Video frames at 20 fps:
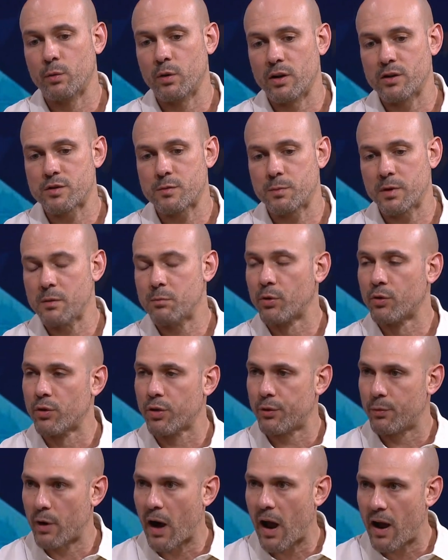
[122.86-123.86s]
which people
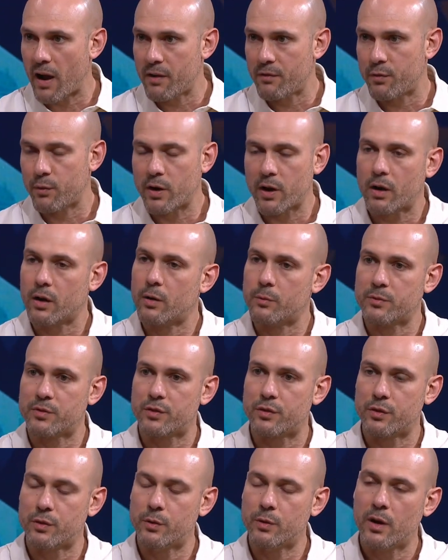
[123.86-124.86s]
thrive when it comes
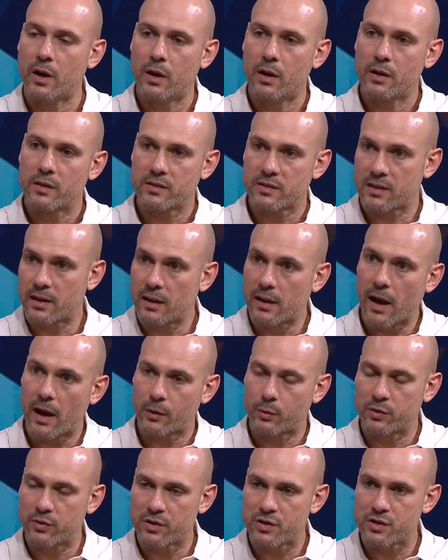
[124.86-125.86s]
to skill
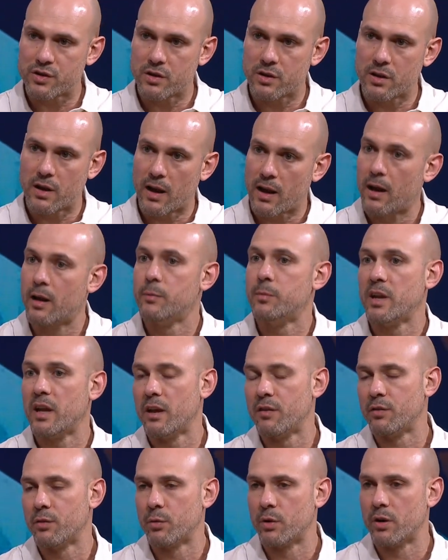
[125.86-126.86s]
acquisition and behavior